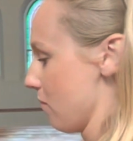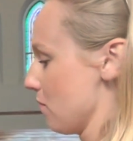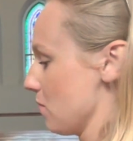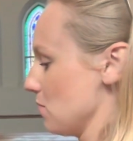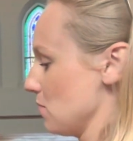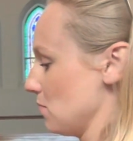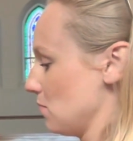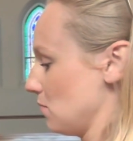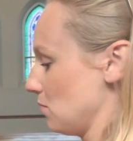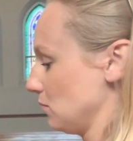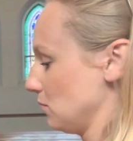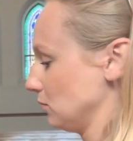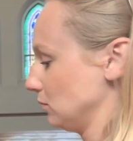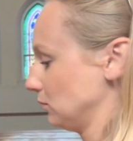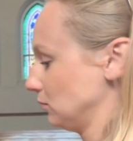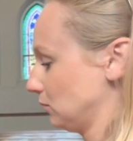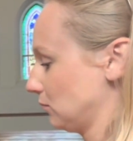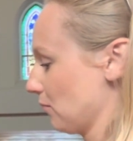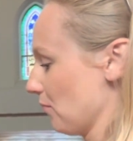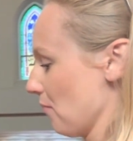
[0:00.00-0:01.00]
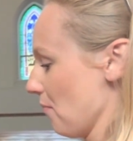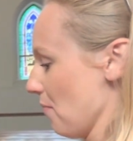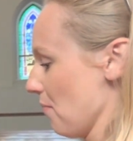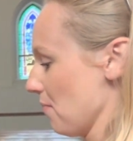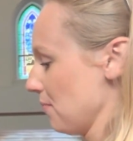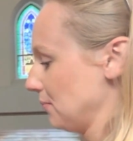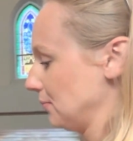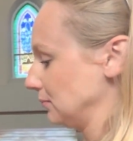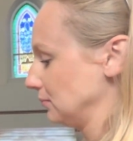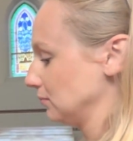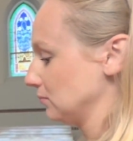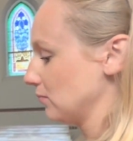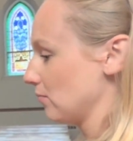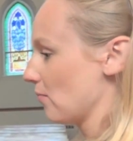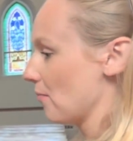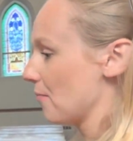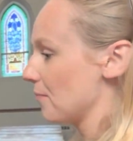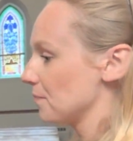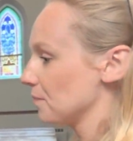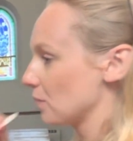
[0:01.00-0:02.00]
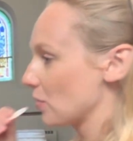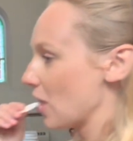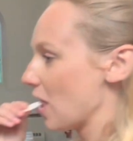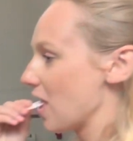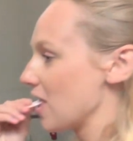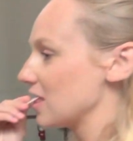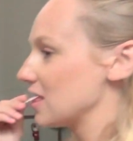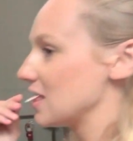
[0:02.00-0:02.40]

the hands just like so, and then